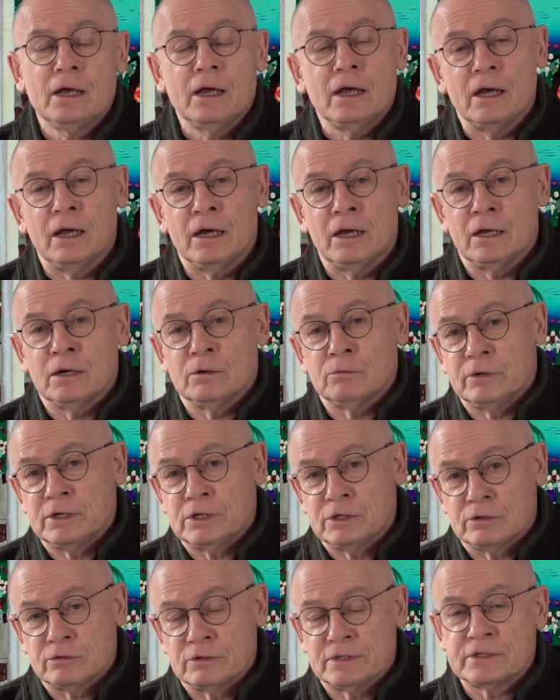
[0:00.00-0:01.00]
and
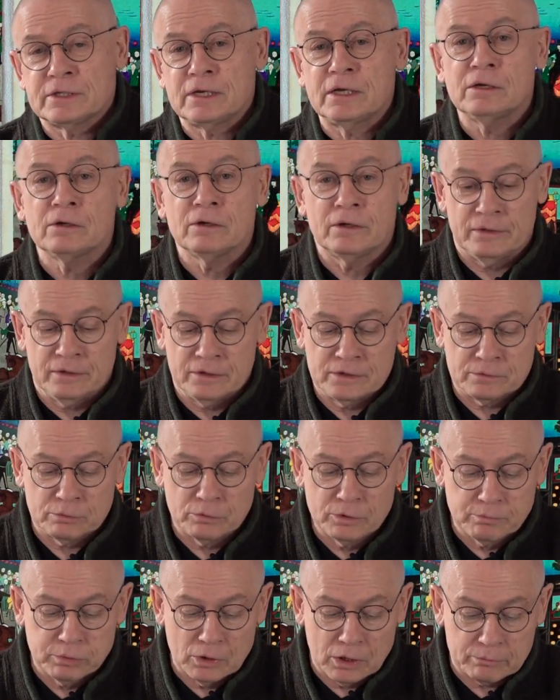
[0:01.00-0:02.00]
which you could see on this
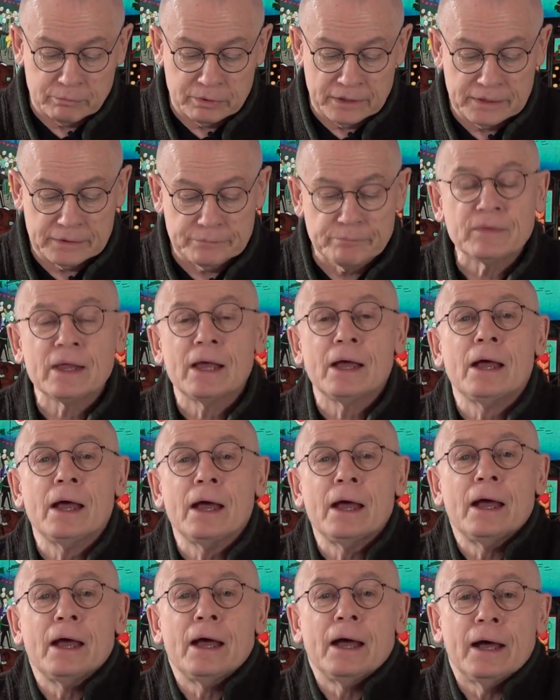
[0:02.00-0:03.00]
woodblock print.
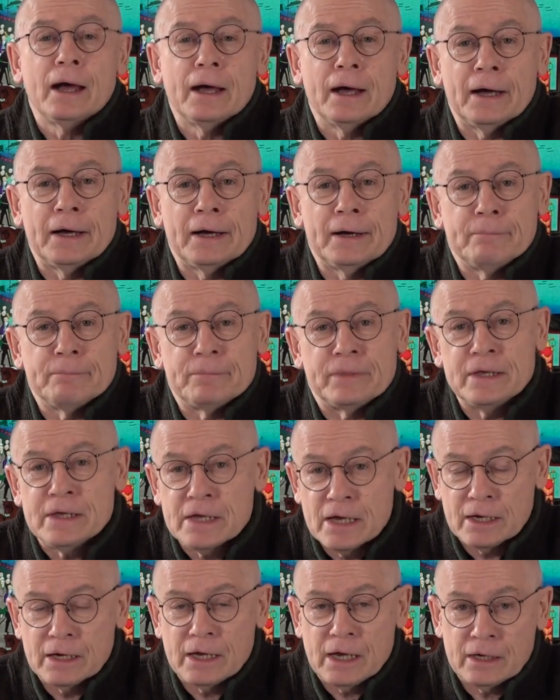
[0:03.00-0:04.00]
The
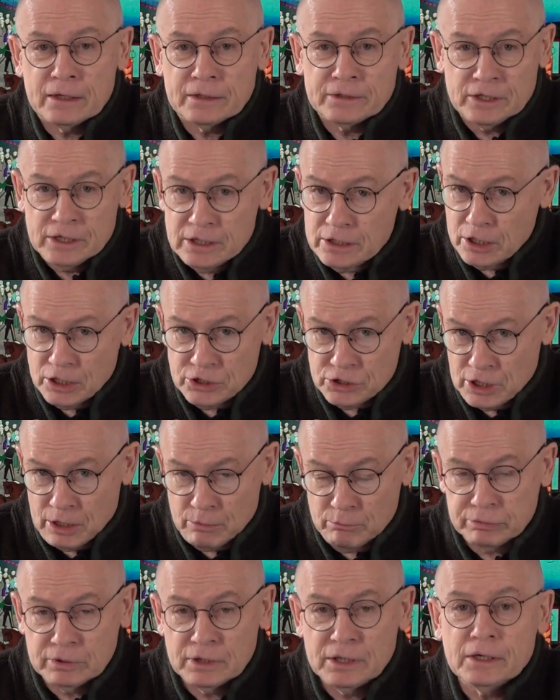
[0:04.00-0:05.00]
young teenage
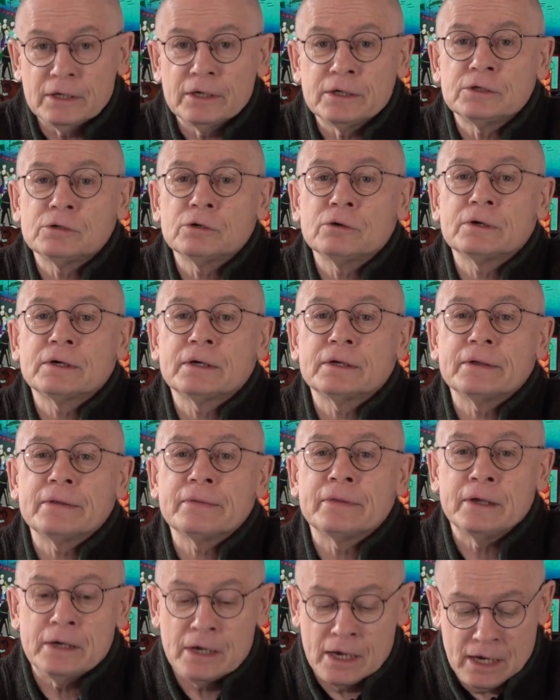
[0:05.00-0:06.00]
emperor took
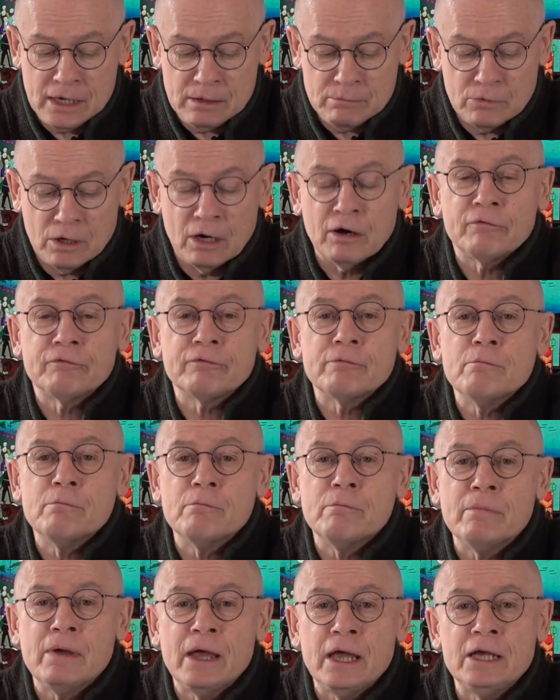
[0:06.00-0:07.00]
the name of
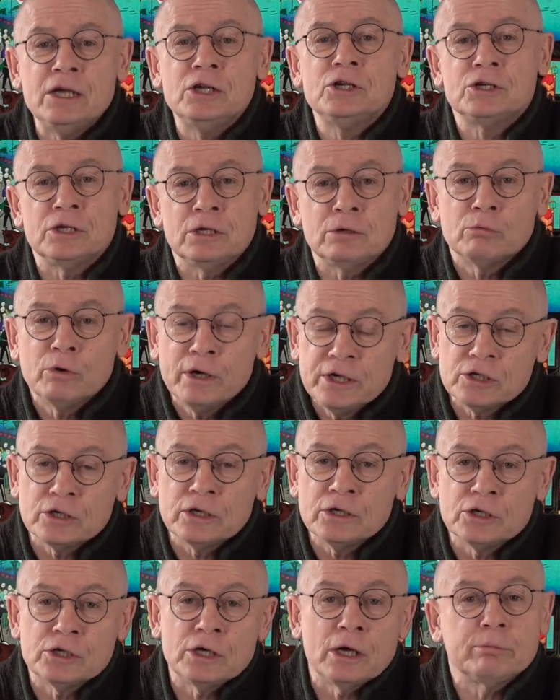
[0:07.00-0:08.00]
Meiji, which
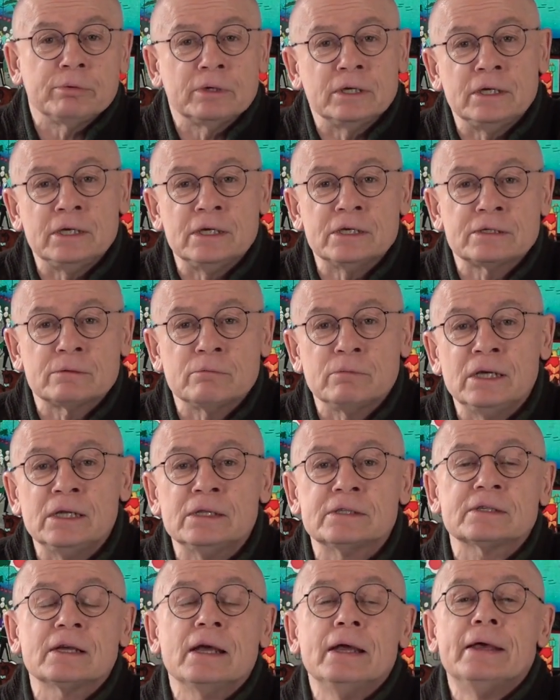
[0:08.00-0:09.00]
in Japanese
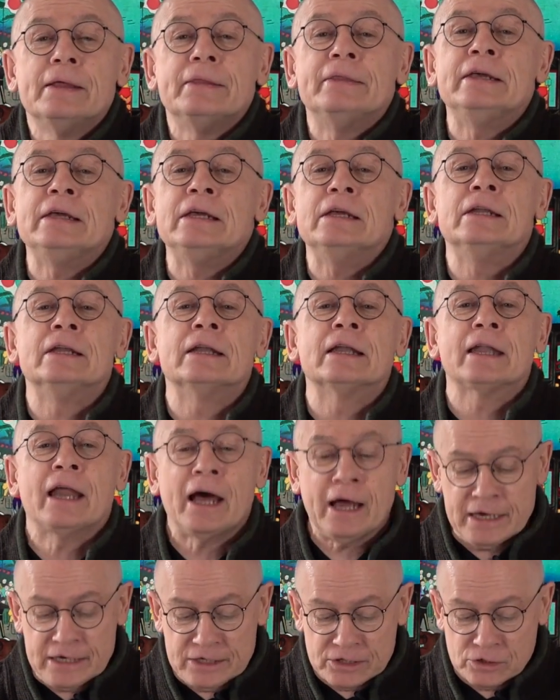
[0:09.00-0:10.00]
means the
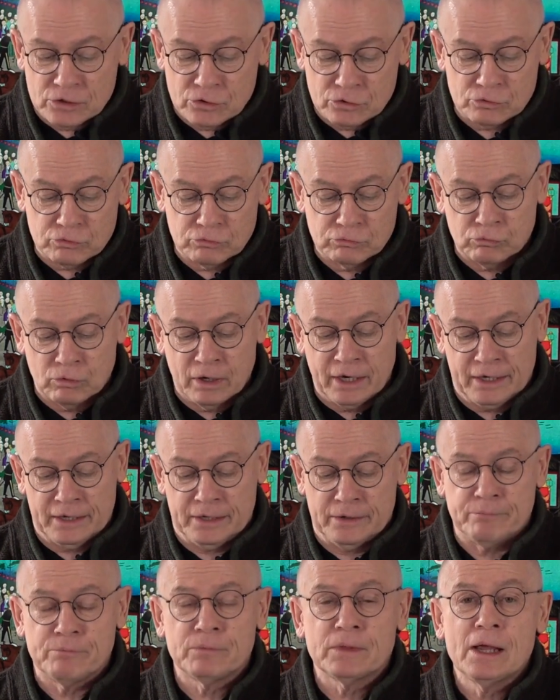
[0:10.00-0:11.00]
enlightened
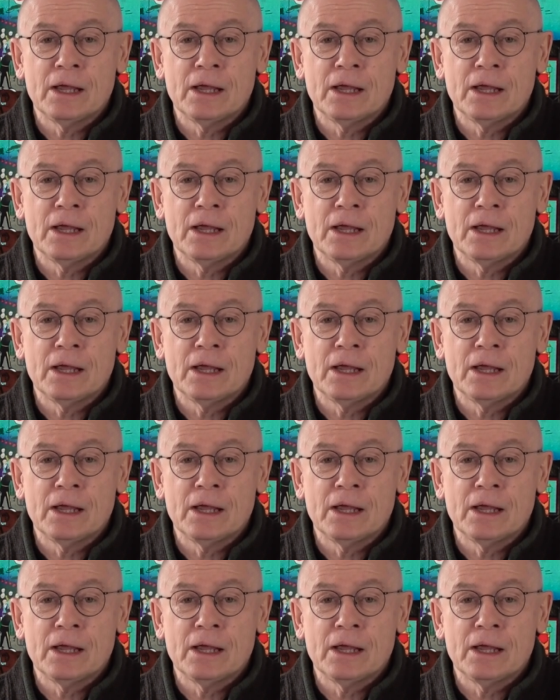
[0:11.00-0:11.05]
one.